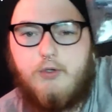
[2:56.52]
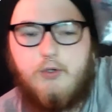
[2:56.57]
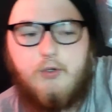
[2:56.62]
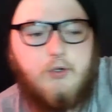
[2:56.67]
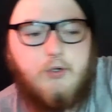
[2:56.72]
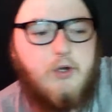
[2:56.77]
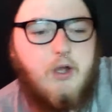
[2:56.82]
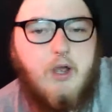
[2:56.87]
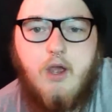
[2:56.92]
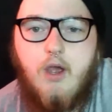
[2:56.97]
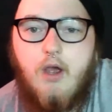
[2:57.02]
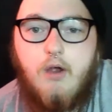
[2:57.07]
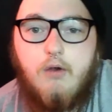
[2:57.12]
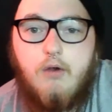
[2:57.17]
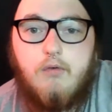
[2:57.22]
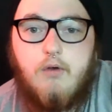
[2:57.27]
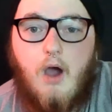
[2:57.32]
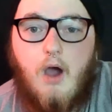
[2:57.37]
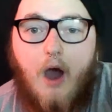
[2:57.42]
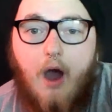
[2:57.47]
for your
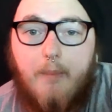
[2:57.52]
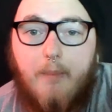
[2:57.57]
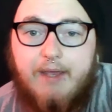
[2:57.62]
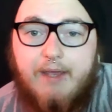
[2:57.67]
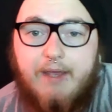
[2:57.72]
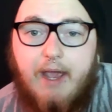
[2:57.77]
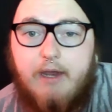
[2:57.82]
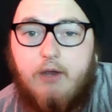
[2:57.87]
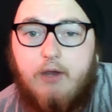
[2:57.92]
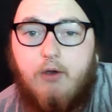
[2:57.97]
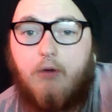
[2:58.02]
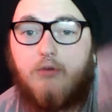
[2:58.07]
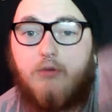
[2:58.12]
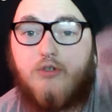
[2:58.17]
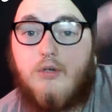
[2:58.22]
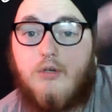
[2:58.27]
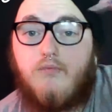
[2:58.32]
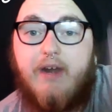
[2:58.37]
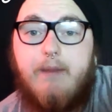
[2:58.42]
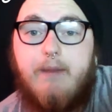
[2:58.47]
RBA
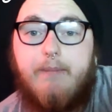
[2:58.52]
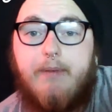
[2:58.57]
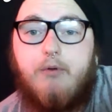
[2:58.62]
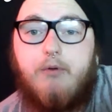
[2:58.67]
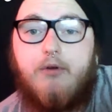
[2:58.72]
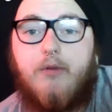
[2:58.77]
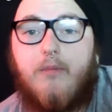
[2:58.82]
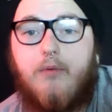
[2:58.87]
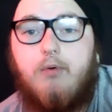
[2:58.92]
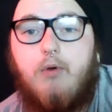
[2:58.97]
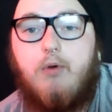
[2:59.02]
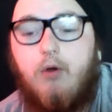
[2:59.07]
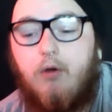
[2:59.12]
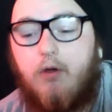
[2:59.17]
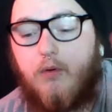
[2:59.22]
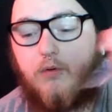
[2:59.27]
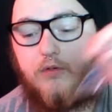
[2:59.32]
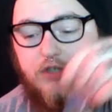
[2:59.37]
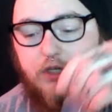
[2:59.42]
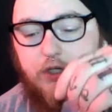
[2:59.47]
coils, your
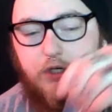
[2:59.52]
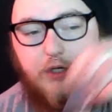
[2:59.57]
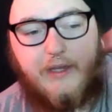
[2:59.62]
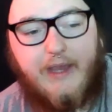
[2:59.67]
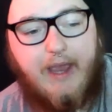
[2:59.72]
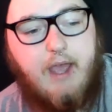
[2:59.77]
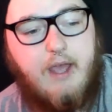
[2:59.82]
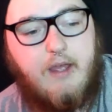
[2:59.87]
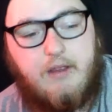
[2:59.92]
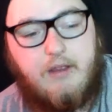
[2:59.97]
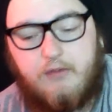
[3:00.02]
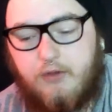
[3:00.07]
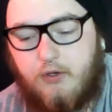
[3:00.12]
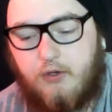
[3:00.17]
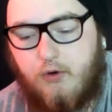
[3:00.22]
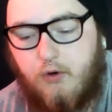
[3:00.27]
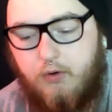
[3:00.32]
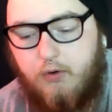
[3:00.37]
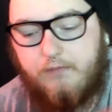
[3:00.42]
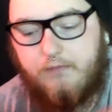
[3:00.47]
rebuildable coils that you get
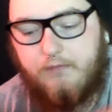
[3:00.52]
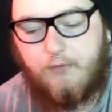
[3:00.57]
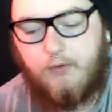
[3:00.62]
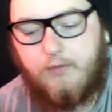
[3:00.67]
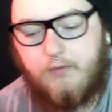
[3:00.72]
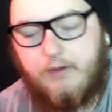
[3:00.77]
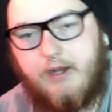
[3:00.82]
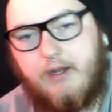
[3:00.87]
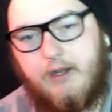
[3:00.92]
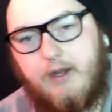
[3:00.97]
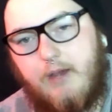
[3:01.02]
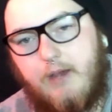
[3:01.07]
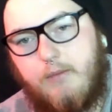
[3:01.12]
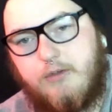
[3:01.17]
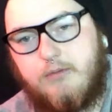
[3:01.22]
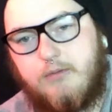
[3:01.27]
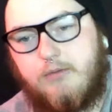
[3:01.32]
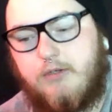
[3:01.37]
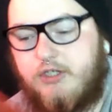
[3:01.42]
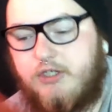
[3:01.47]
the coil for in
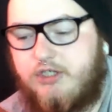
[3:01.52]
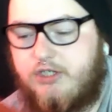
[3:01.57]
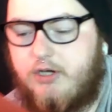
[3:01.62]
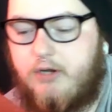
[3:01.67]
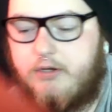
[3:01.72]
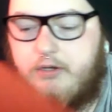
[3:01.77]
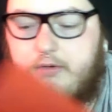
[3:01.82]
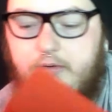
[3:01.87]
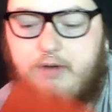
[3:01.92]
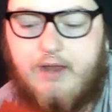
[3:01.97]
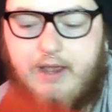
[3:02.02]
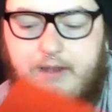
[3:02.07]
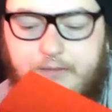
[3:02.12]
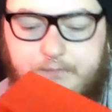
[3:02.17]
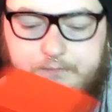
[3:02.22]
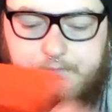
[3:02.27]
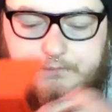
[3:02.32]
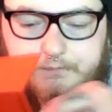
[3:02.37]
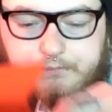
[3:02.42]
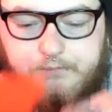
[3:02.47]
here, which I'm going to show you
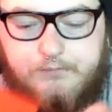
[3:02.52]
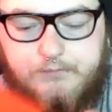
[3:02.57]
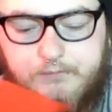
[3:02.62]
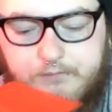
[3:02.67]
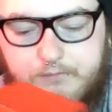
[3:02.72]
now.